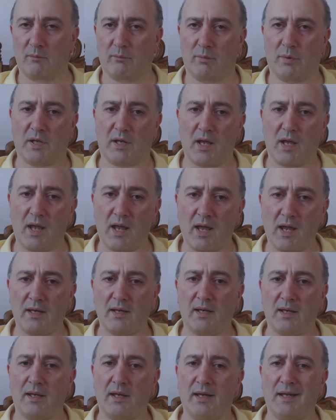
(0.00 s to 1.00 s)

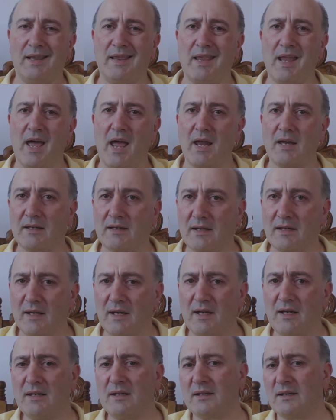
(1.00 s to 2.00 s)
began in
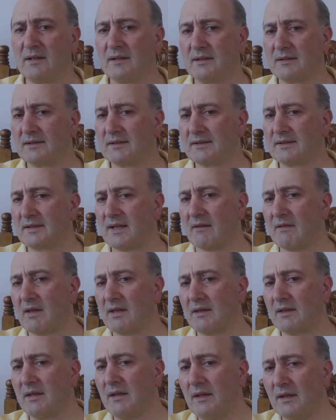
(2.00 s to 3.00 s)

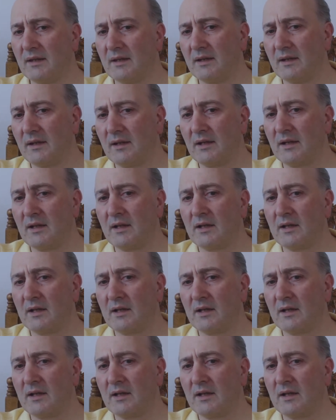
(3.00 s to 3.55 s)
1917.